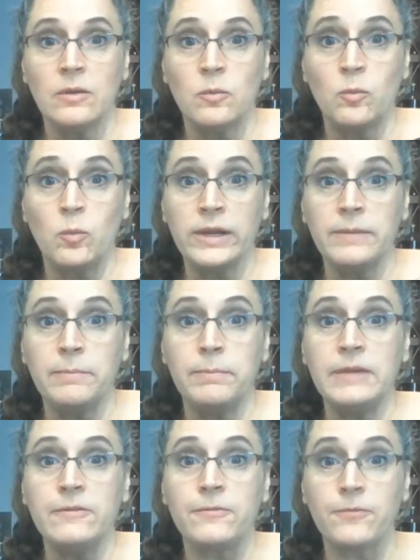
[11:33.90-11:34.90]
would
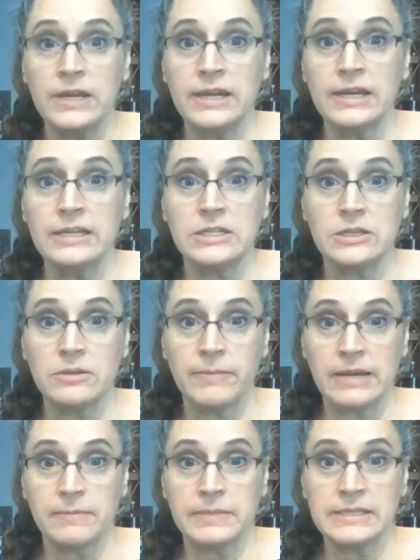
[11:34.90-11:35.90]
be free to
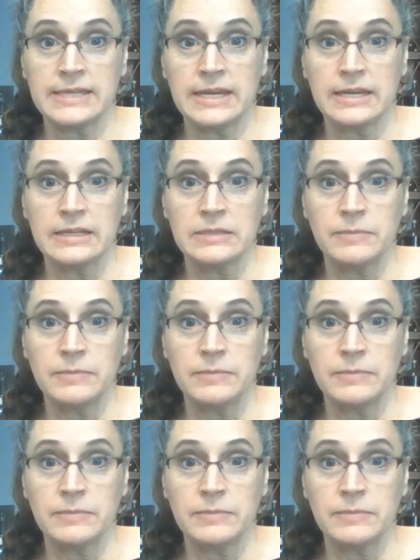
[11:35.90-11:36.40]
make mistakes,